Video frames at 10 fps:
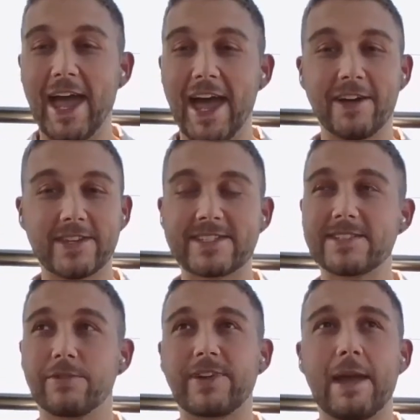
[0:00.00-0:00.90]
how this
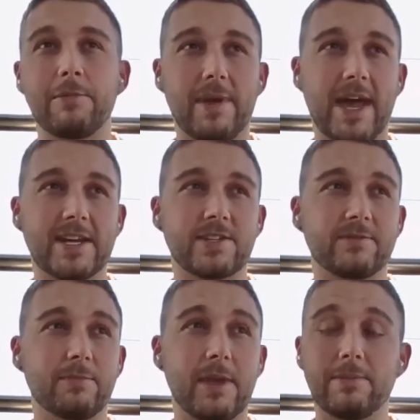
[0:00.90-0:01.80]
sort of came about, in
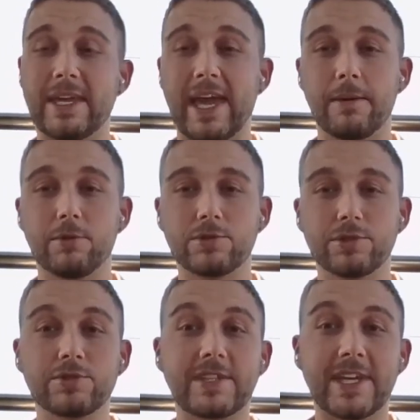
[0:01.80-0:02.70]
terms of me being able
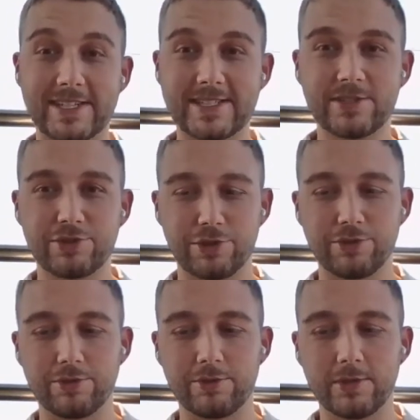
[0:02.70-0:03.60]
to get
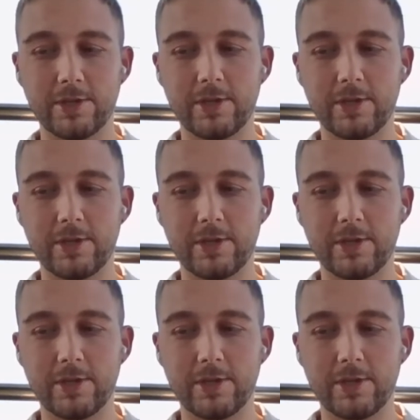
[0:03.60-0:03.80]
to